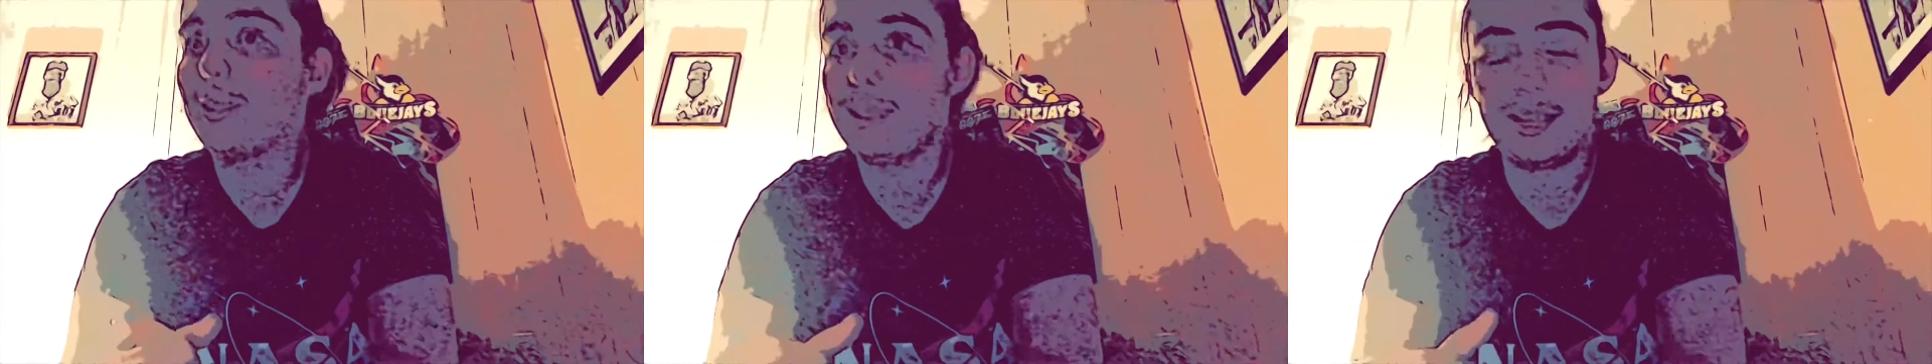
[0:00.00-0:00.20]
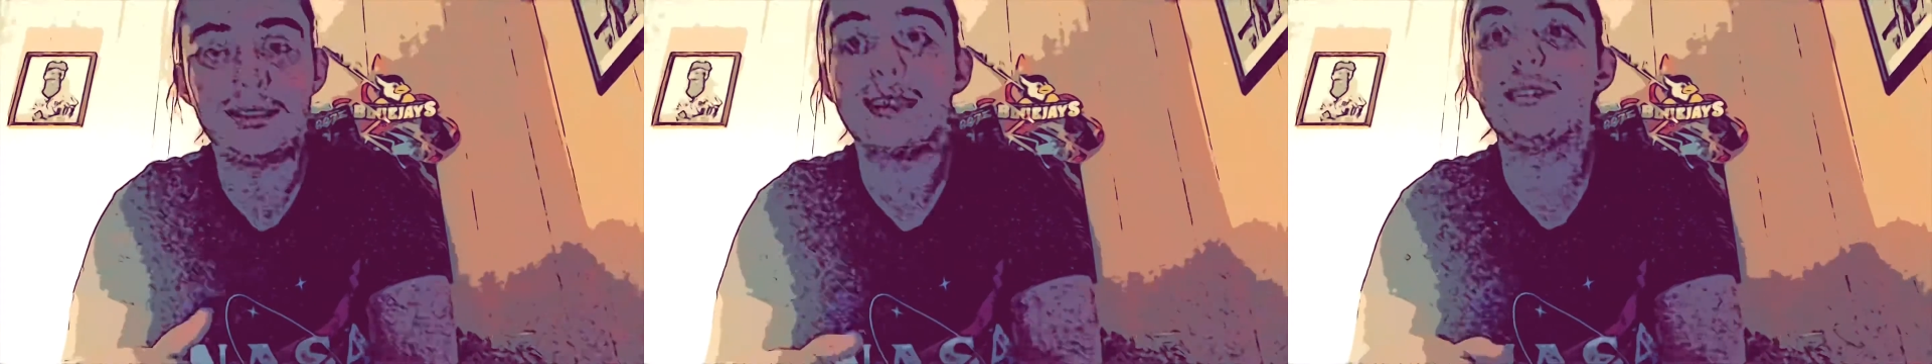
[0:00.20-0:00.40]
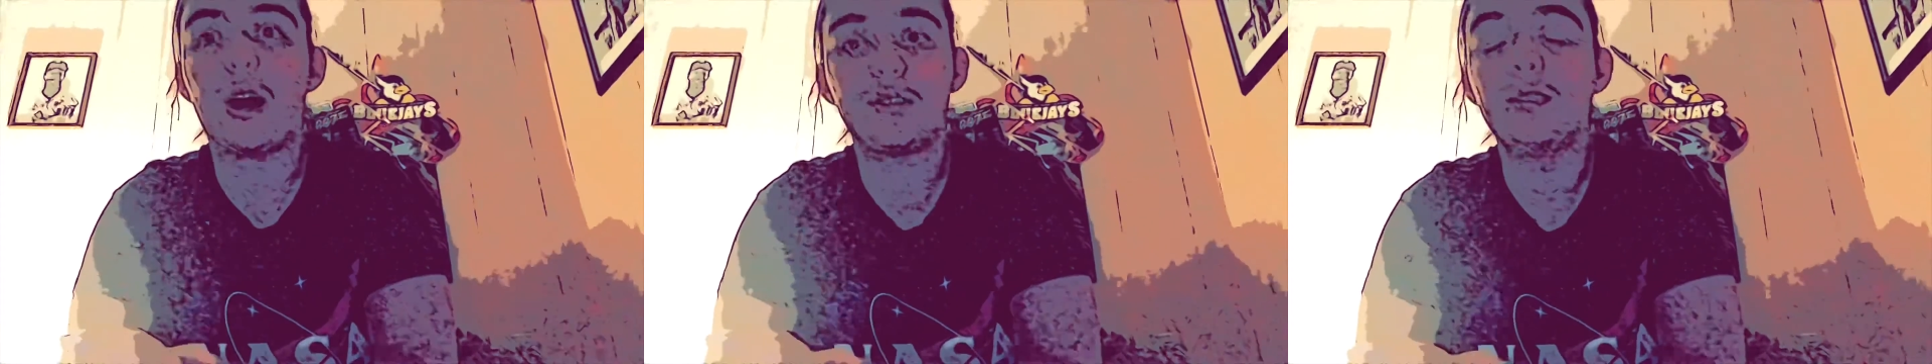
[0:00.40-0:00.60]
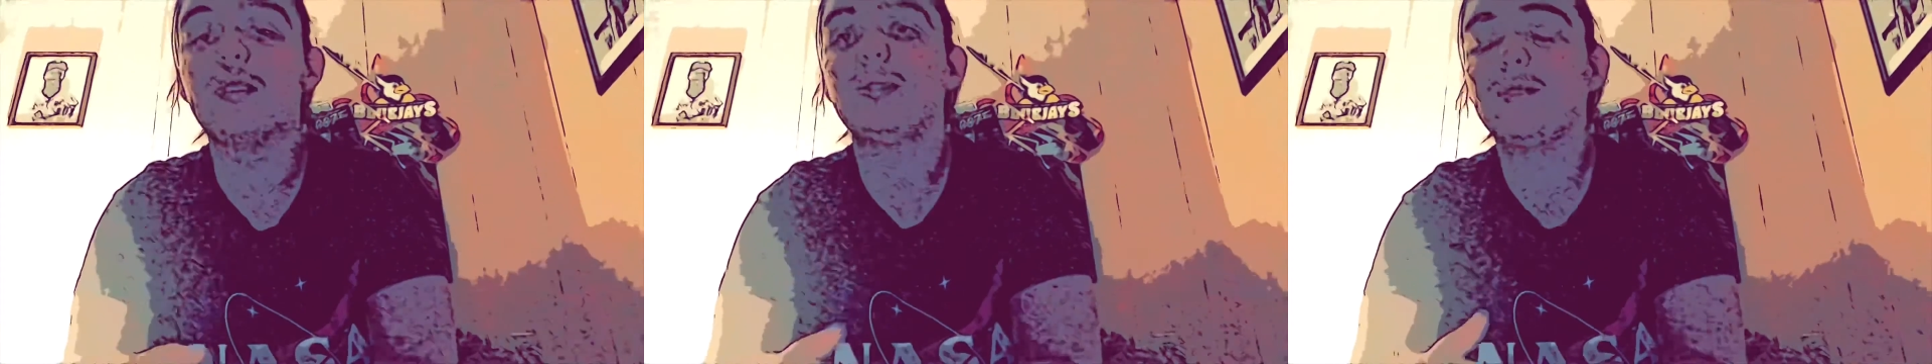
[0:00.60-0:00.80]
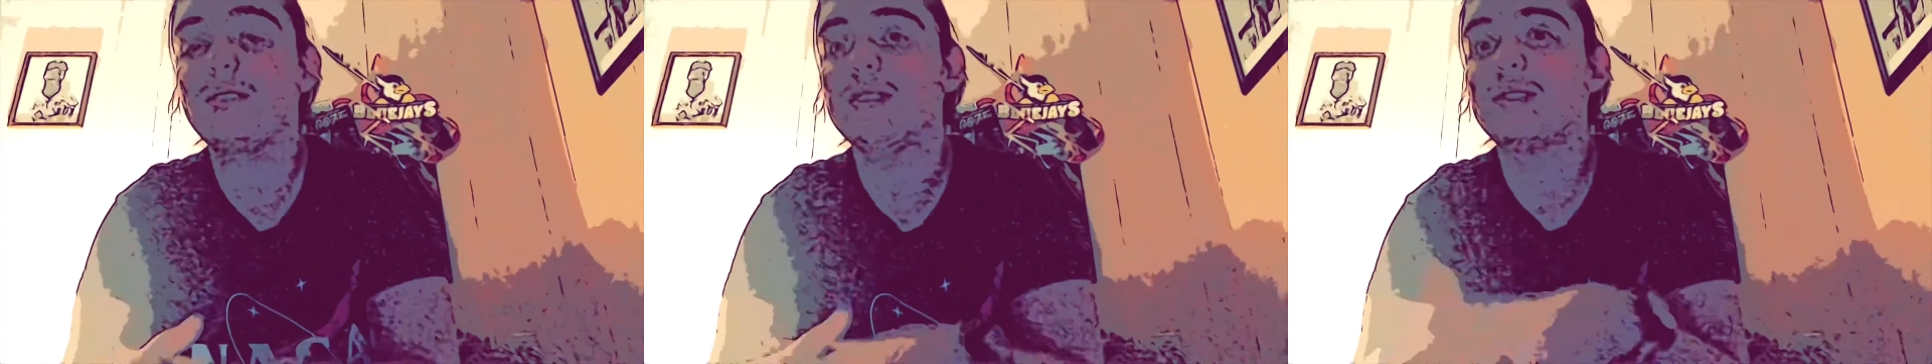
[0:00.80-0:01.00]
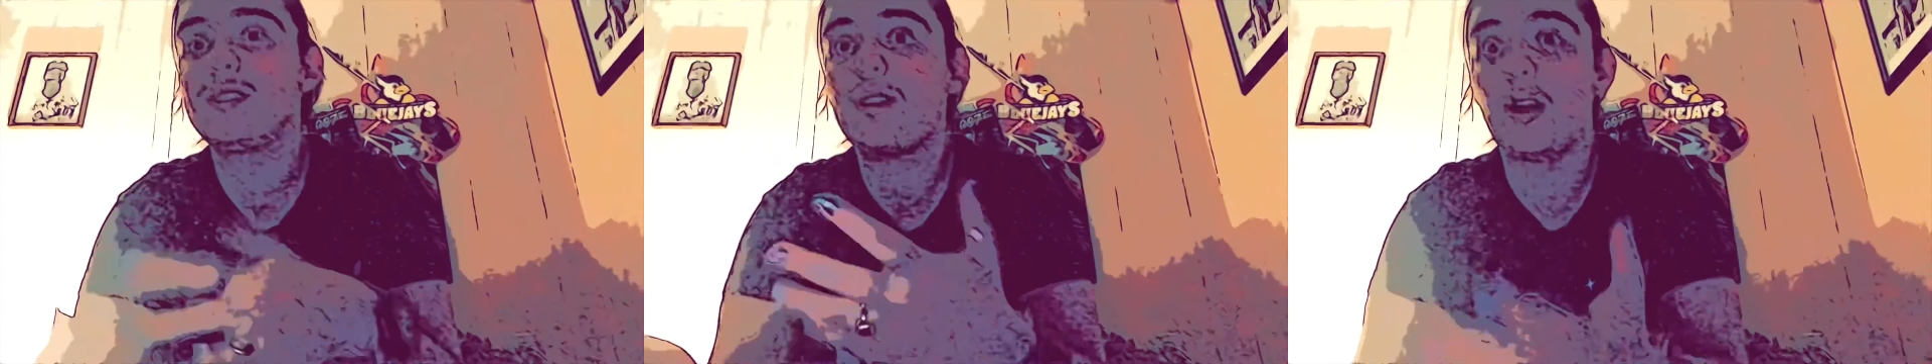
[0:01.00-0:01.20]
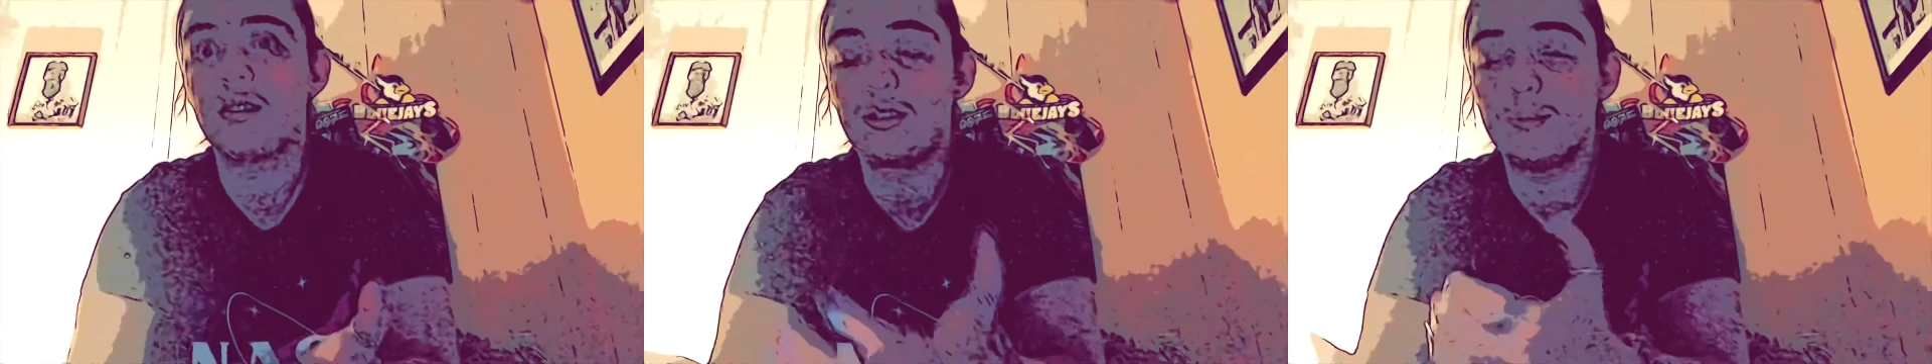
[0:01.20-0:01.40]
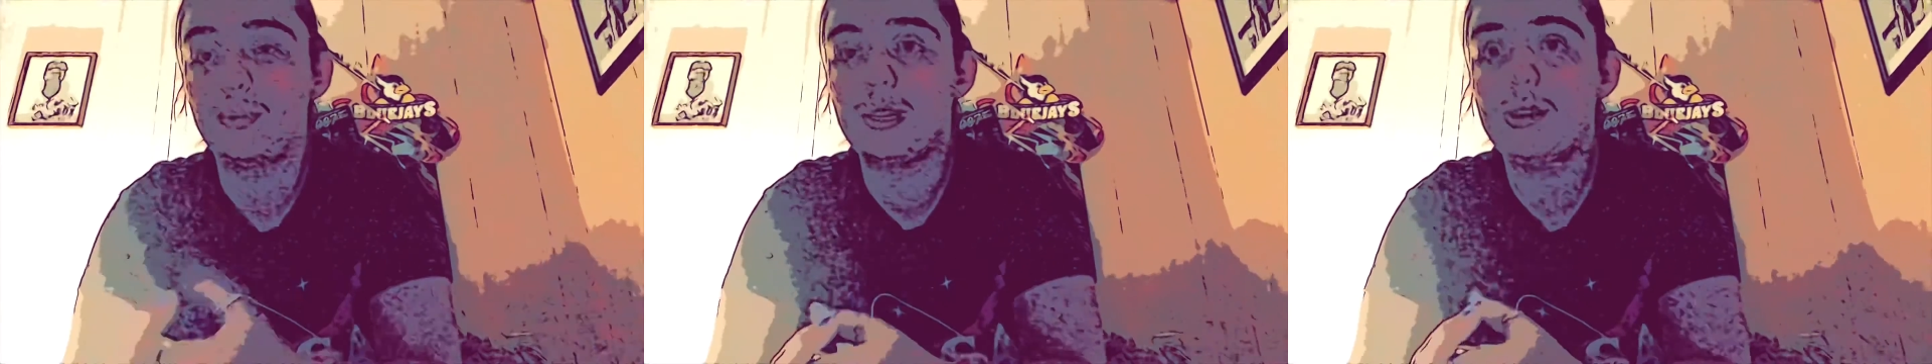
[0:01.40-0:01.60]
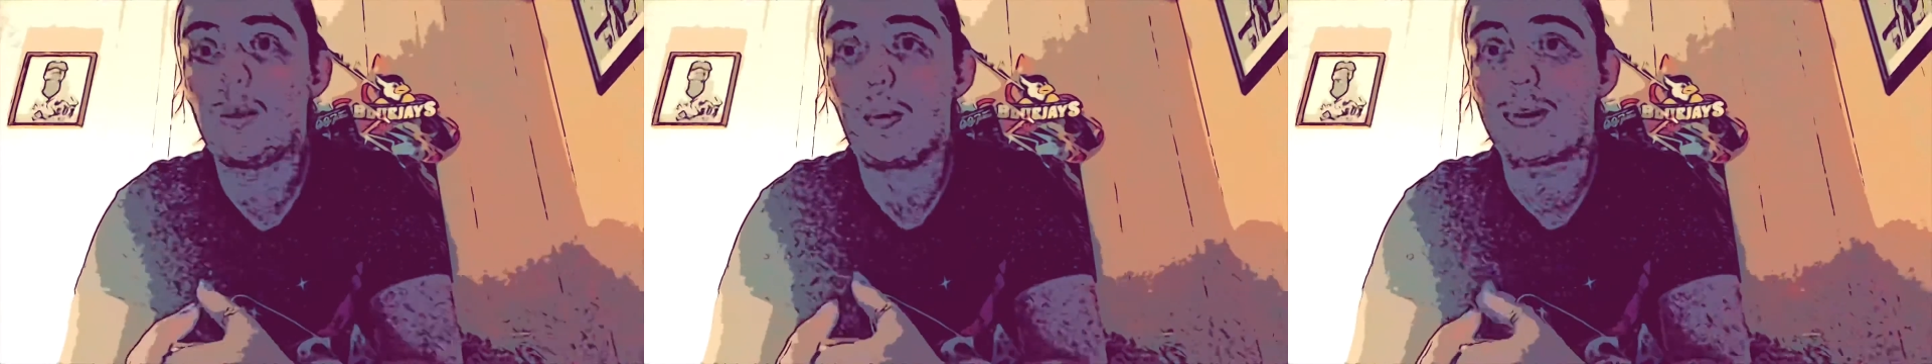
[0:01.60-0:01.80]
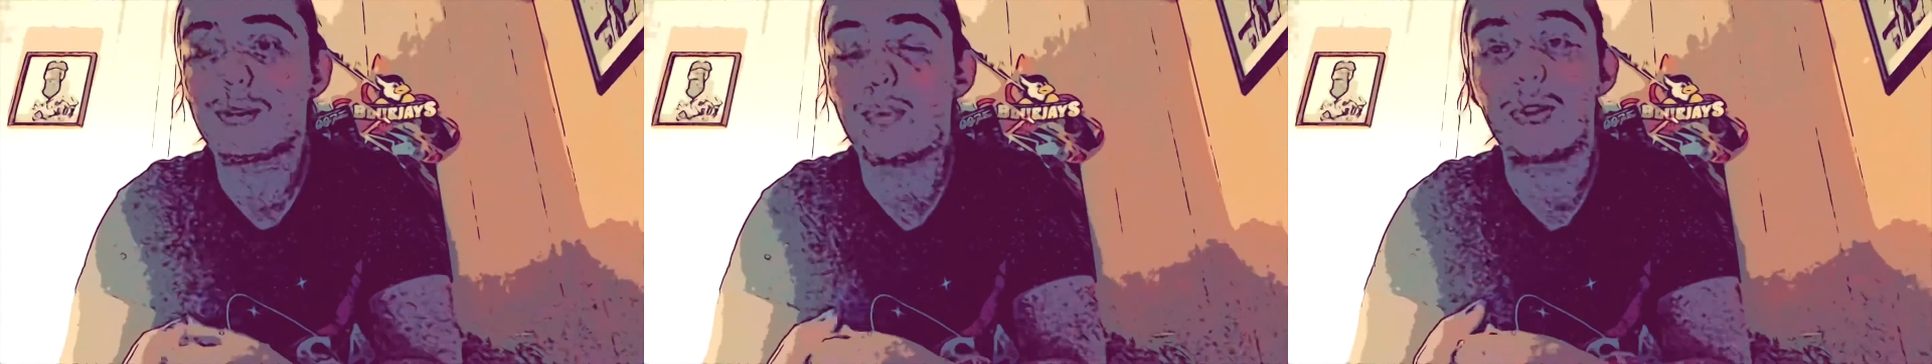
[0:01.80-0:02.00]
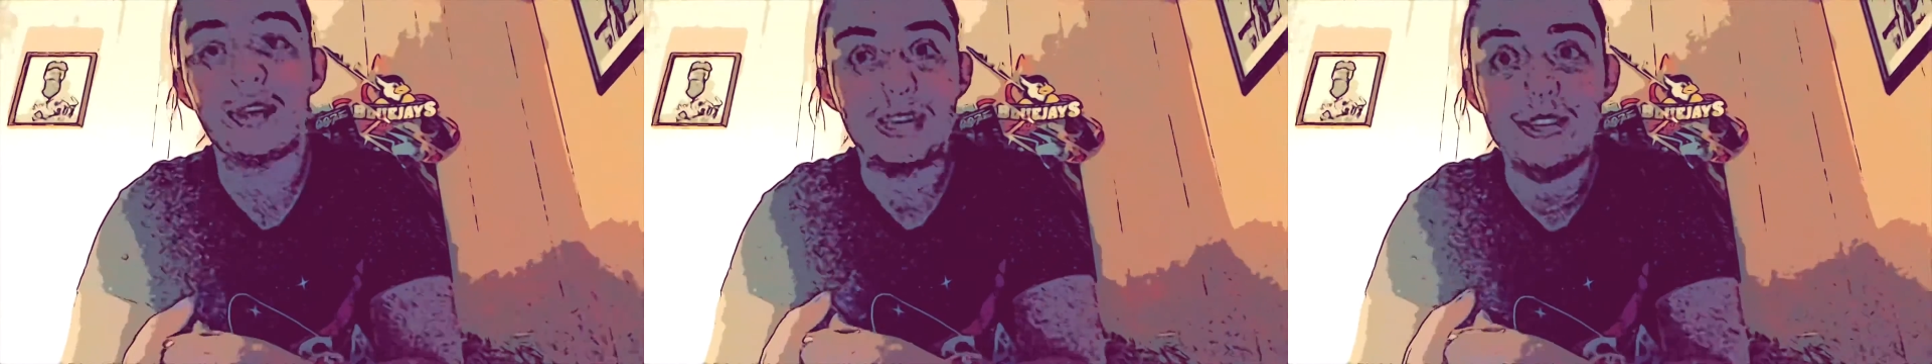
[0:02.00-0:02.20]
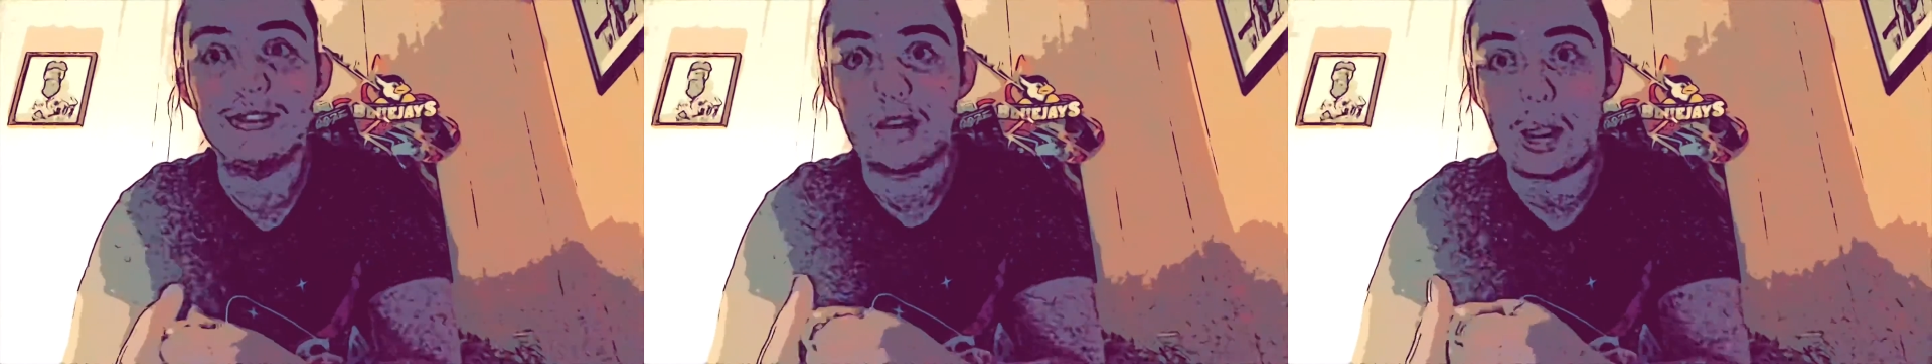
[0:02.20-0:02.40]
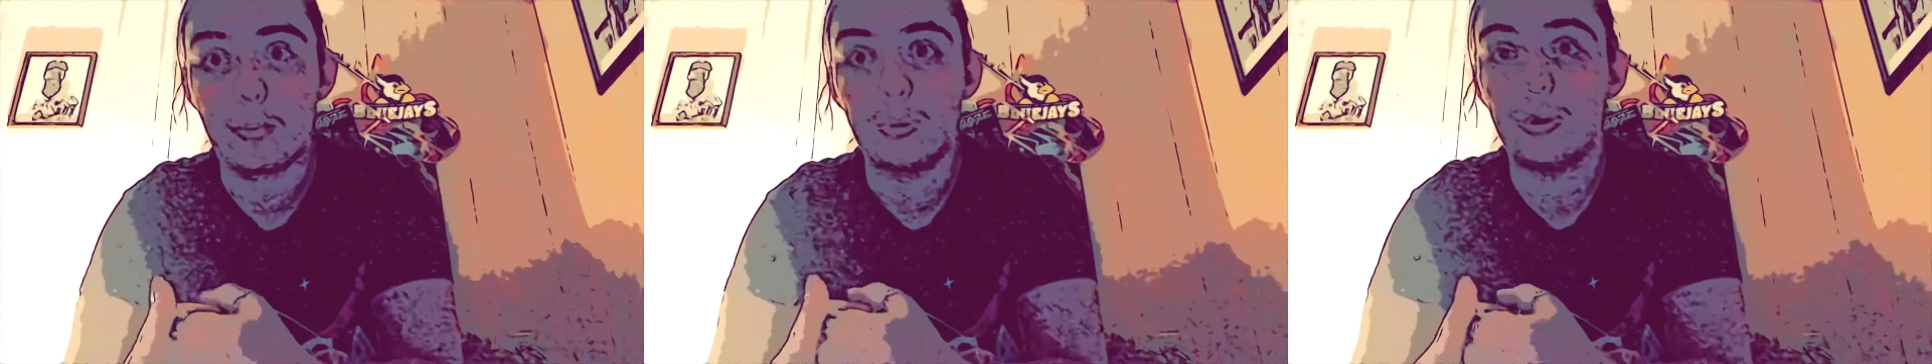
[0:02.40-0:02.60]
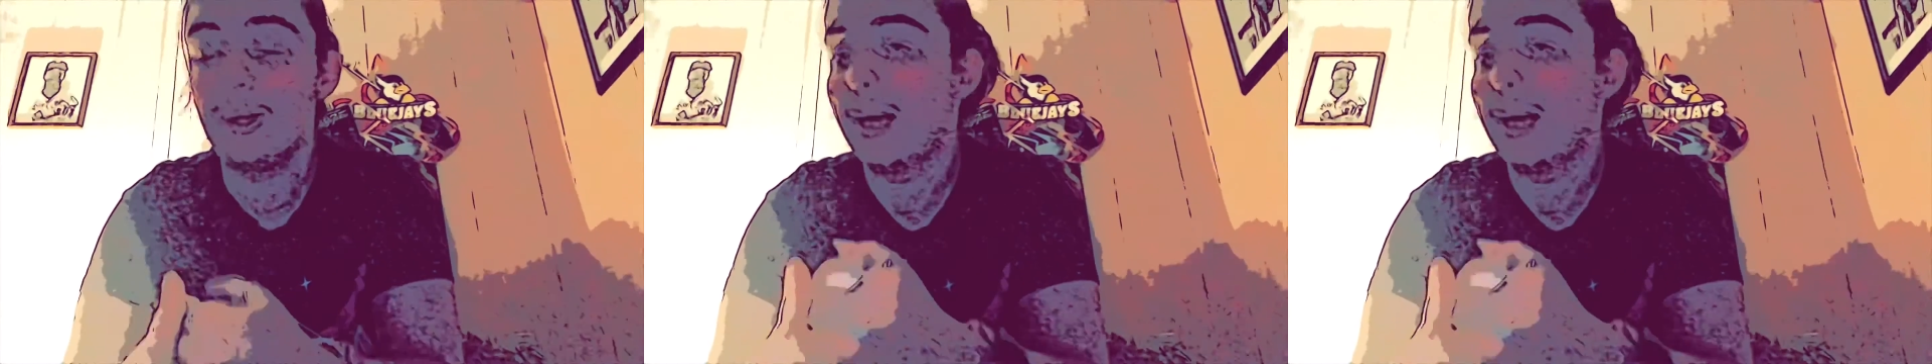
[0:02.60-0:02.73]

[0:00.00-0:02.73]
since autism, since autism awareness month is in April,